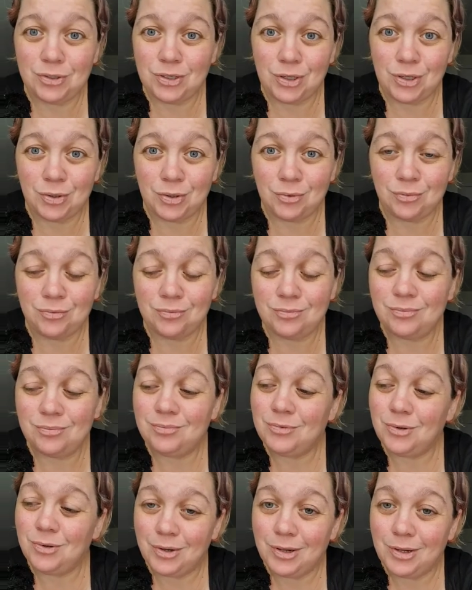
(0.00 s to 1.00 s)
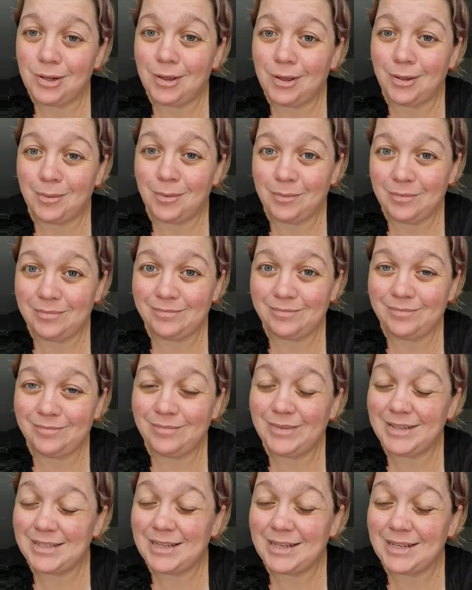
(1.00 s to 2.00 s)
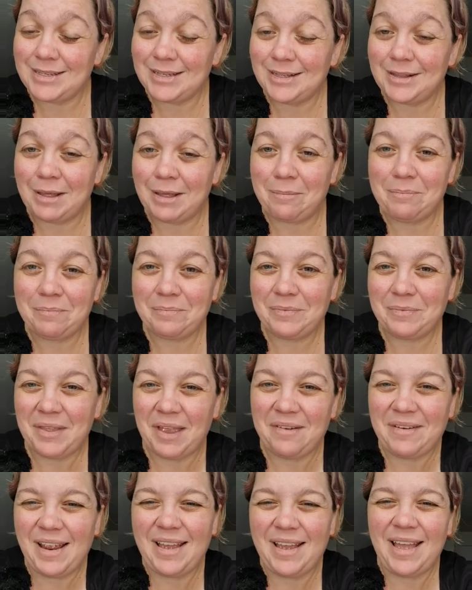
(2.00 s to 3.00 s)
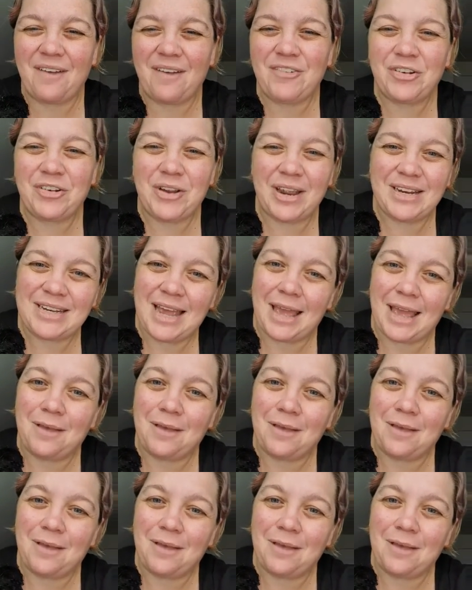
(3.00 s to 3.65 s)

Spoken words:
you to the club, the Scentsy Club. All right. Have a great day.